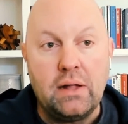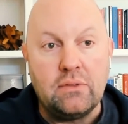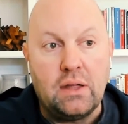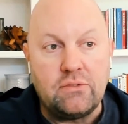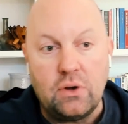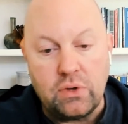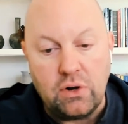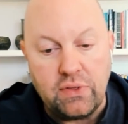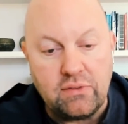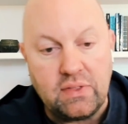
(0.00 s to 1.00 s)
And so
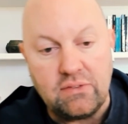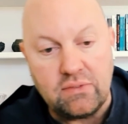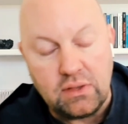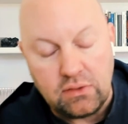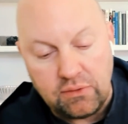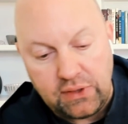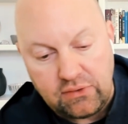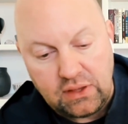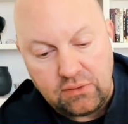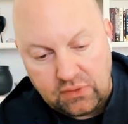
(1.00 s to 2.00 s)

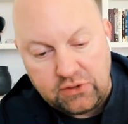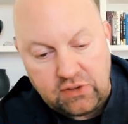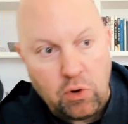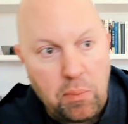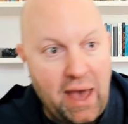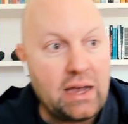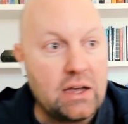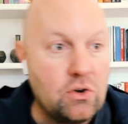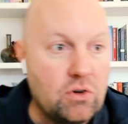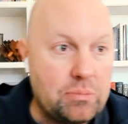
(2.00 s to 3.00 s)
if let's say we're backing
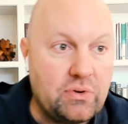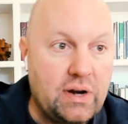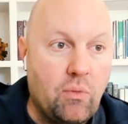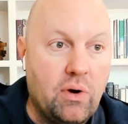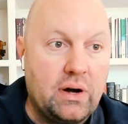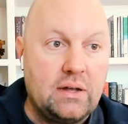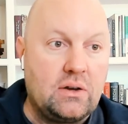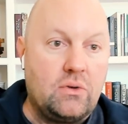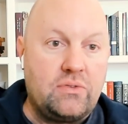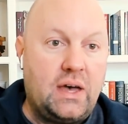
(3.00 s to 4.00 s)
a new crypto network,
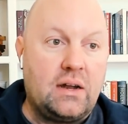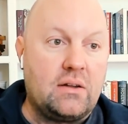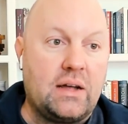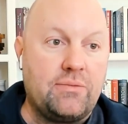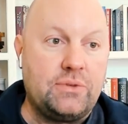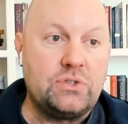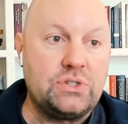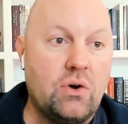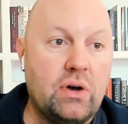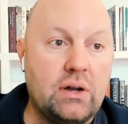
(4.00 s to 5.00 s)
it goes ahead and like floats a
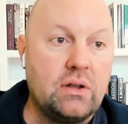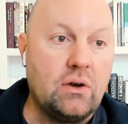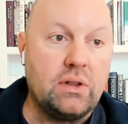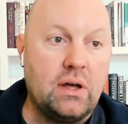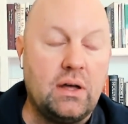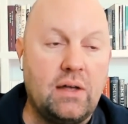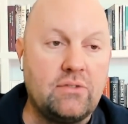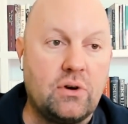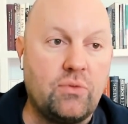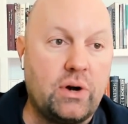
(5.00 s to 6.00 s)
token, as
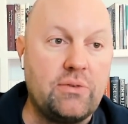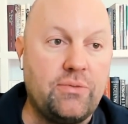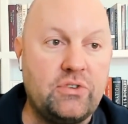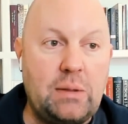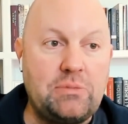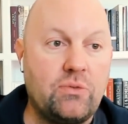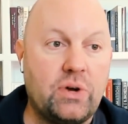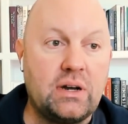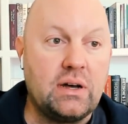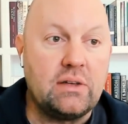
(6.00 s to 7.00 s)
sort of one of the first steps of
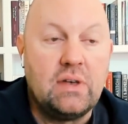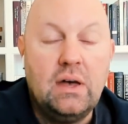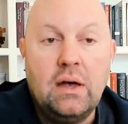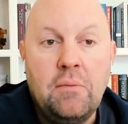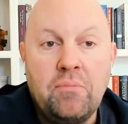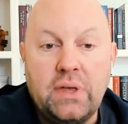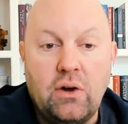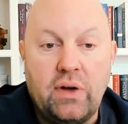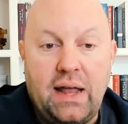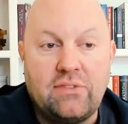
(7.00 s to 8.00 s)
what it does.
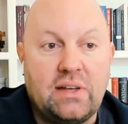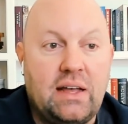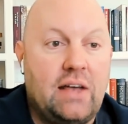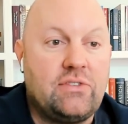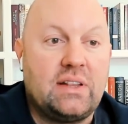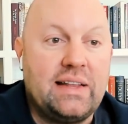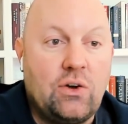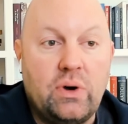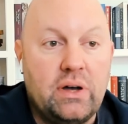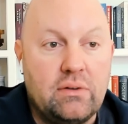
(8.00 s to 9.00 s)
It has a
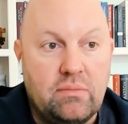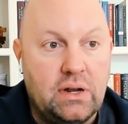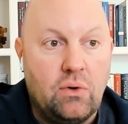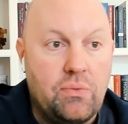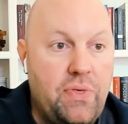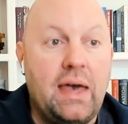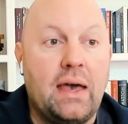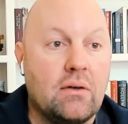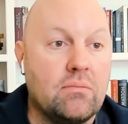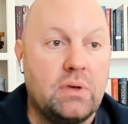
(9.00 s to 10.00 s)
liquid
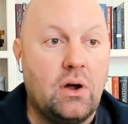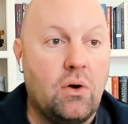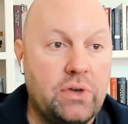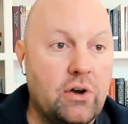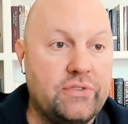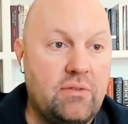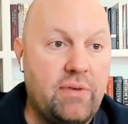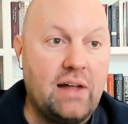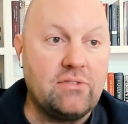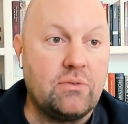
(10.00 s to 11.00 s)
thing years in
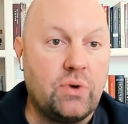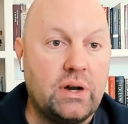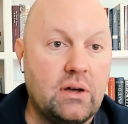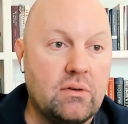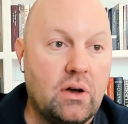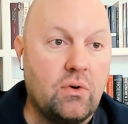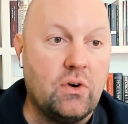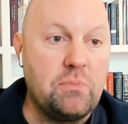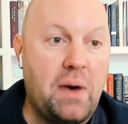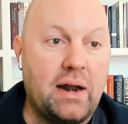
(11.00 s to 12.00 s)
advance of when a
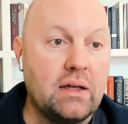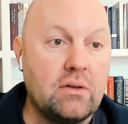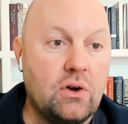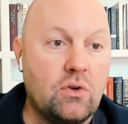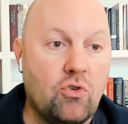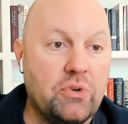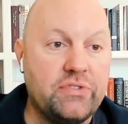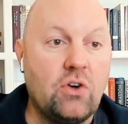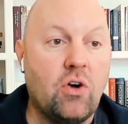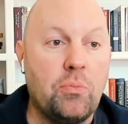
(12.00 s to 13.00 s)
corresponding normal
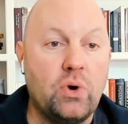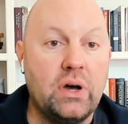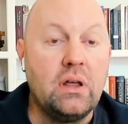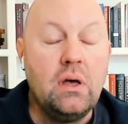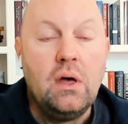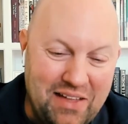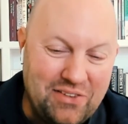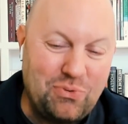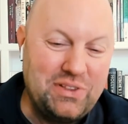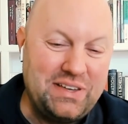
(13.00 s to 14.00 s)
C corp would.
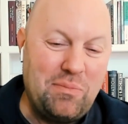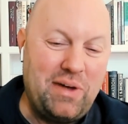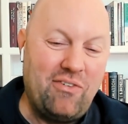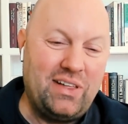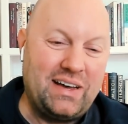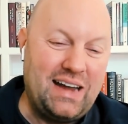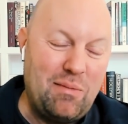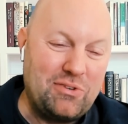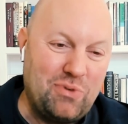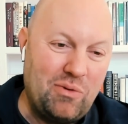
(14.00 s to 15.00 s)
There's a weird thing in behavioral
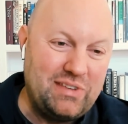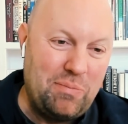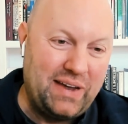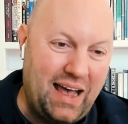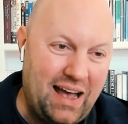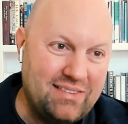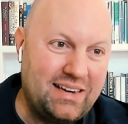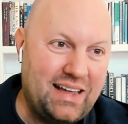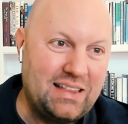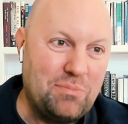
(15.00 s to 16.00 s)
economics where when something has a
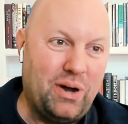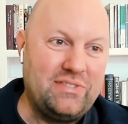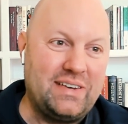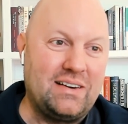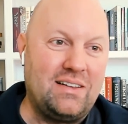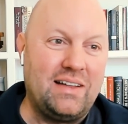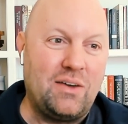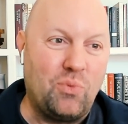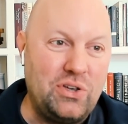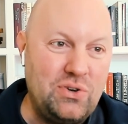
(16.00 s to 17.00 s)
daily price signal
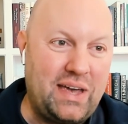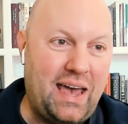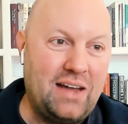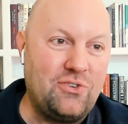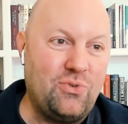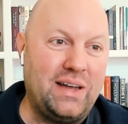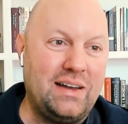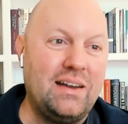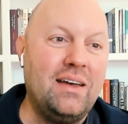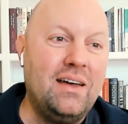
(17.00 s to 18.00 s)
and where you can trade
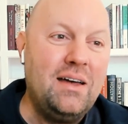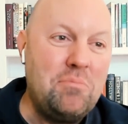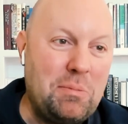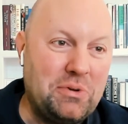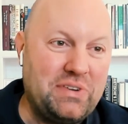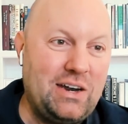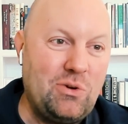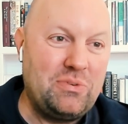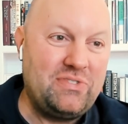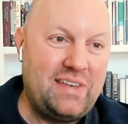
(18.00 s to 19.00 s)
it, people tend to
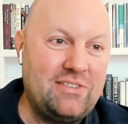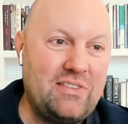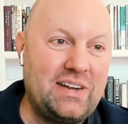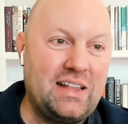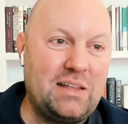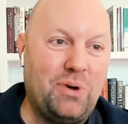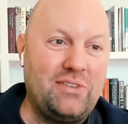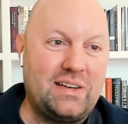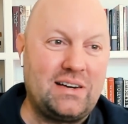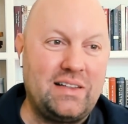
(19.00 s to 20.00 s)
obsess on the daily
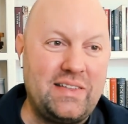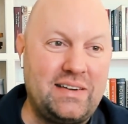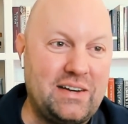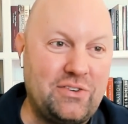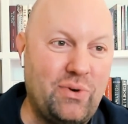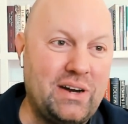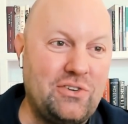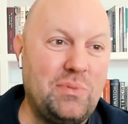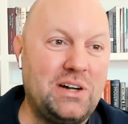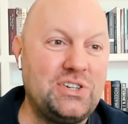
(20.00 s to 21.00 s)
price signal and they tend to trade it
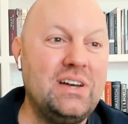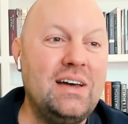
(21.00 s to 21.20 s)
too much.